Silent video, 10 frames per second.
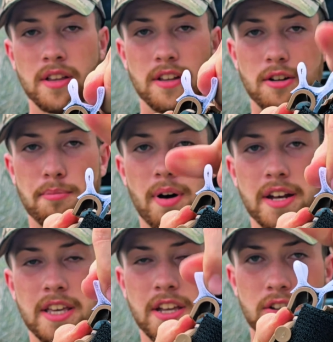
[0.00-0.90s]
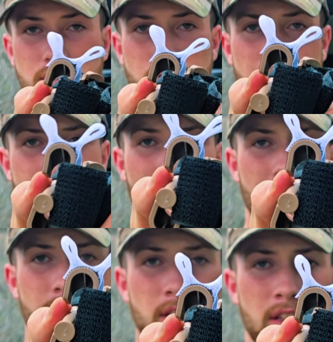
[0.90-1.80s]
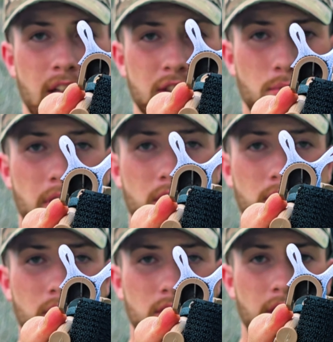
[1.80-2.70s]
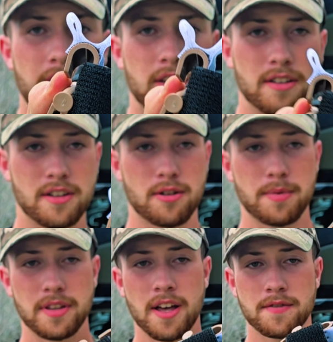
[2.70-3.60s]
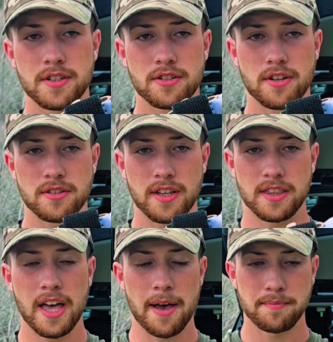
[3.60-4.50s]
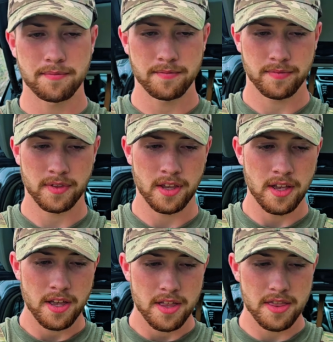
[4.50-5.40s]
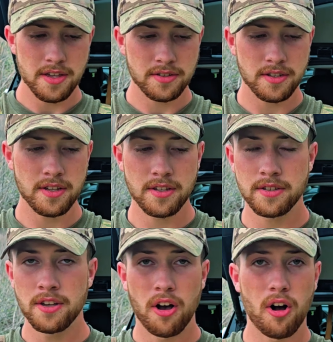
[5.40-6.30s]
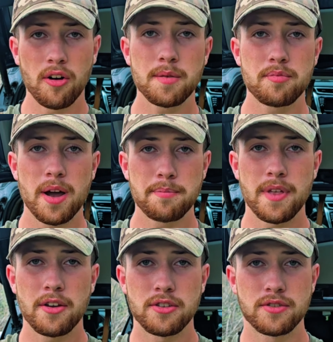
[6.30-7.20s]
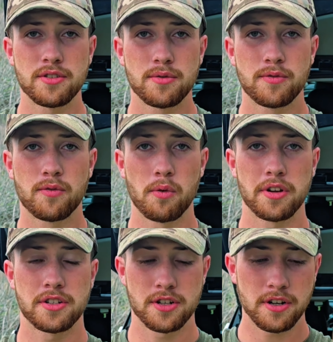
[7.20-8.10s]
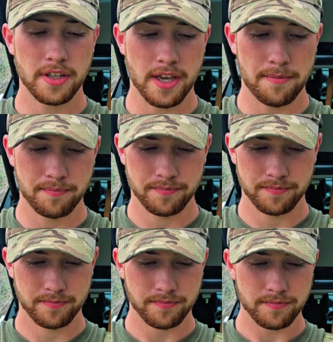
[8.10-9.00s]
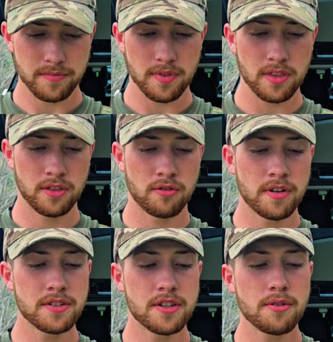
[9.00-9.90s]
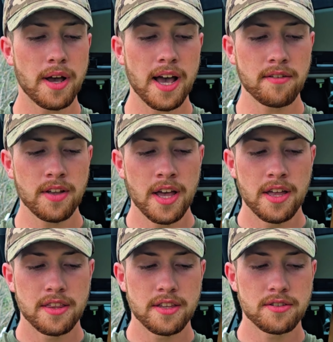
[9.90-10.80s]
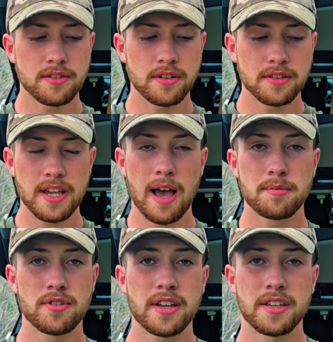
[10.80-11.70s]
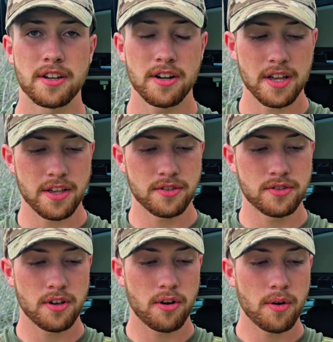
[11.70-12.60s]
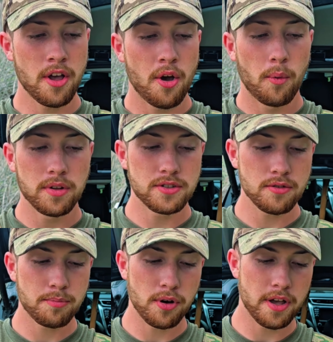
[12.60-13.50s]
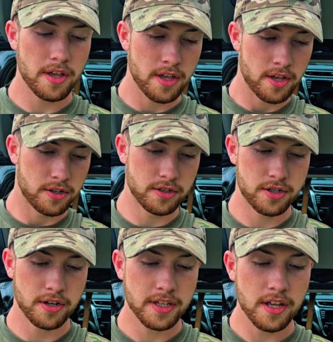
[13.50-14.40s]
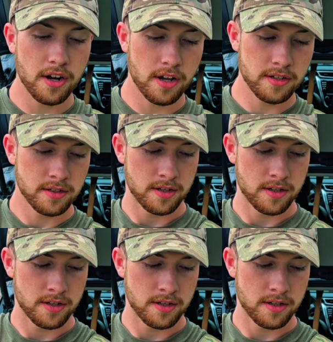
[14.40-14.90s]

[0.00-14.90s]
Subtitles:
little bunny ears right there. That's what it'll look like, and it'll be left just like that. This is all the prep that you do for your tourniquet. The reason you have these little tabs right here is so once you put your tourniquet on,